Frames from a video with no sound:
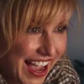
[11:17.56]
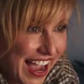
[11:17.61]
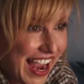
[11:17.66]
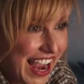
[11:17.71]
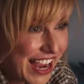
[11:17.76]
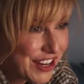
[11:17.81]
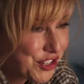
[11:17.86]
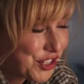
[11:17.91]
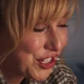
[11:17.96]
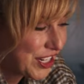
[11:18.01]
I
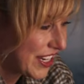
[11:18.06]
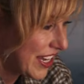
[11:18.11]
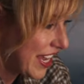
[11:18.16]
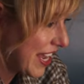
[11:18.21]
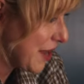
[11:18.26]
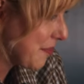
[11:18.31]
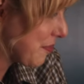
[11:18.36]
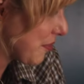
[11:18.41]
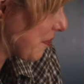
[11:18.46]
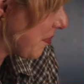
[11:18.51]
actually
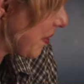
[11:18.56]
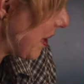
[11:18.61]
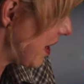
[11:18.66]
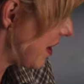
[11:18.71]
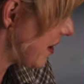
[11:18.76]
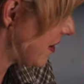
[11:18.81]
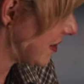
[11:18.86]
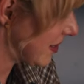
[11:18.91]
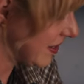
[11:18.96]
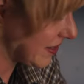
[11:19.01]
came
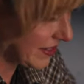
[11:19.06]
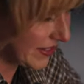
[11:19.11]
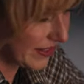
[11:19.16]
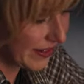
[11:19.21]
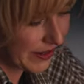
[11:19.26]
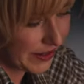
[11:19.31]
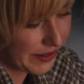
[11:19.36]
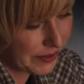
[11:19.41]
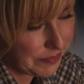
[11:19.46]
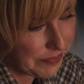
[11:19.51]
prepared because,
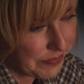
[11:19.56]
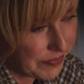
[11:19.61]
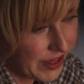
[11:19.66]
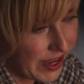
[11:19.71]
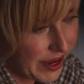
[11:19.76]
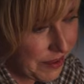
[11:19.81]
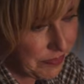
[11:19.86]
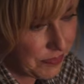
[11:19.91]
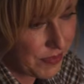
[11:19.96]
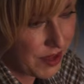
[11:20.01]
um,
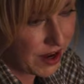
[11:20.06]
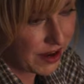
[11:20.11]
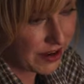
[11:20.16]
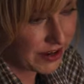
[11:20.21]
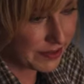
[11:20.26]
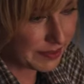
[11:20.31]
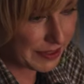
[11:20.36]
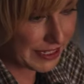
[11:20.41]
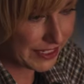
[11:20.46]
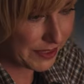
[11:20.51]
yep,
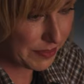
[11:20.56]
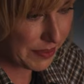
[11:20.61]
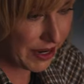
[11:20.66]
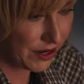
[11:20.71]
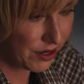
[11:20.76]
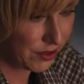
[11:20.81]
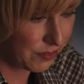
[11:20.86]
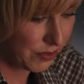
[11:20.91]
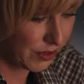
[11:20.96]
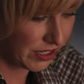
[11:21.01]
Archimedes is my
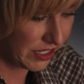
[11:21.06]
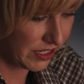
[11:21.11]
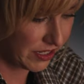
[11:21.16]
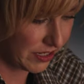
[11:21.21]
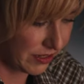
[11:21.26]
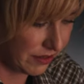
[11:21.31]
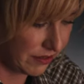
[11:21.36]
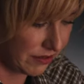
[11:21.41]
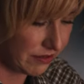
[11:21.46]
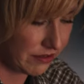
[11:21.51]
homeboy
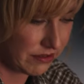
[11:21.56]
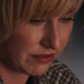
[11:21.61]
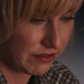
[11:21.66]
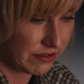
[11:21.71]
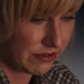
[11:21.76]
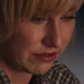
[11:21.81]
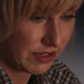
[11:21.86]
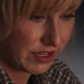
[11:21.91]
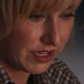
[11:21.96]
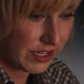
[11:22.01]
too.
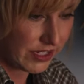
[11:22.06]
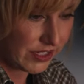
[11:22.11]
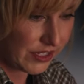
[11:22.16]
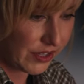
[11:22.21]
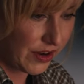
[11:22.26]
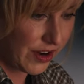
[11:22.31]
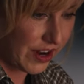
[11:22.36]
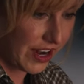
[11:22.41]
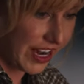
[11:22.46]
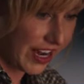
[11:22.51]
So
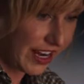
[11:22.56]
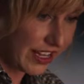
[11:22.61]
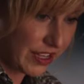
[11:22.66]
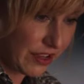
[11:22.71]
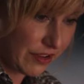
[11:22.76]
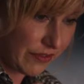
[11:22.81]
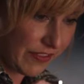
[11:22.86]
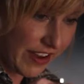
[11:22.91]
I got a little